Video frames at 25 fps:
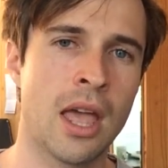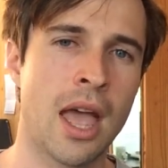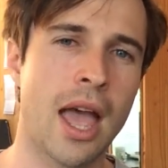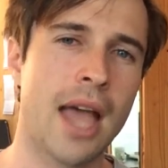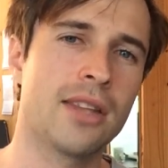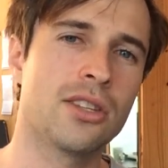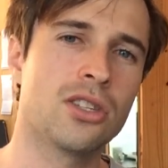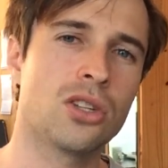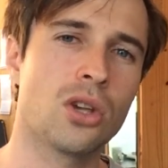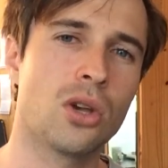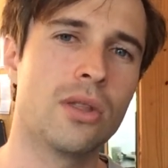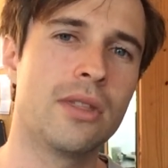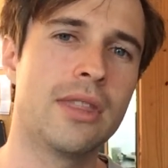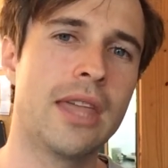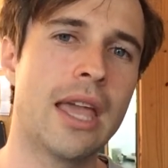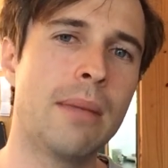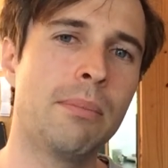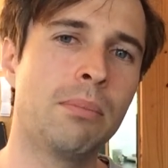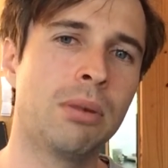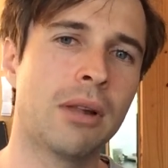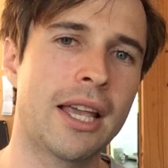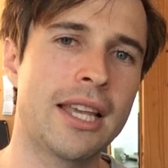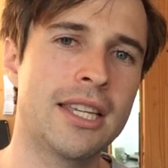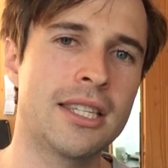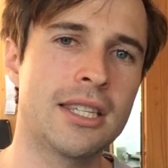and so they're
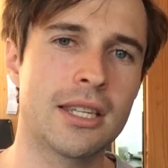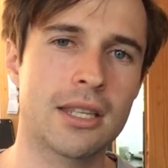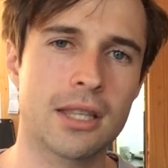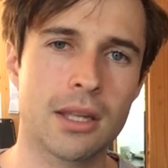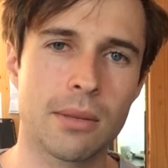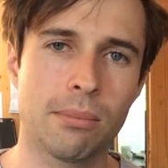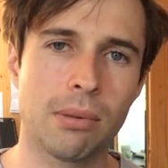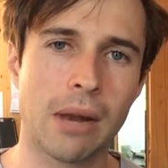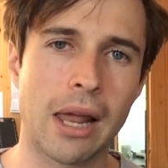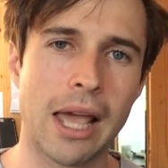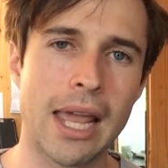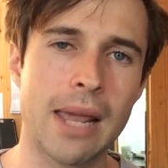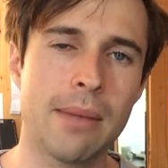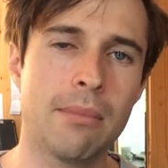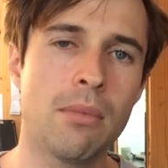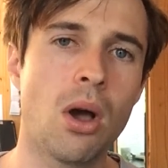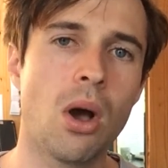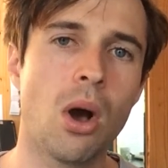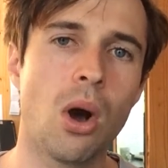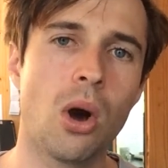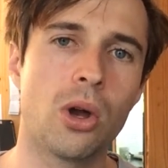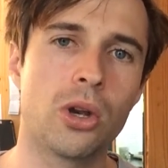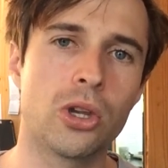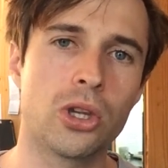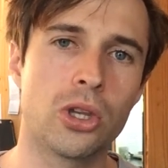placing the blame
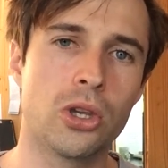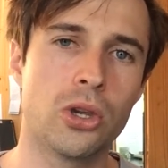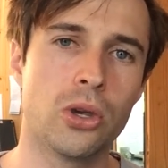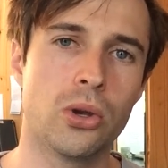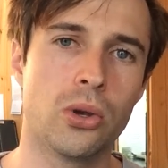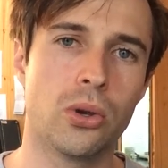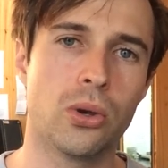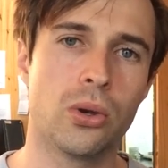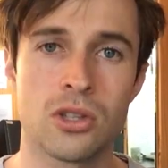on you.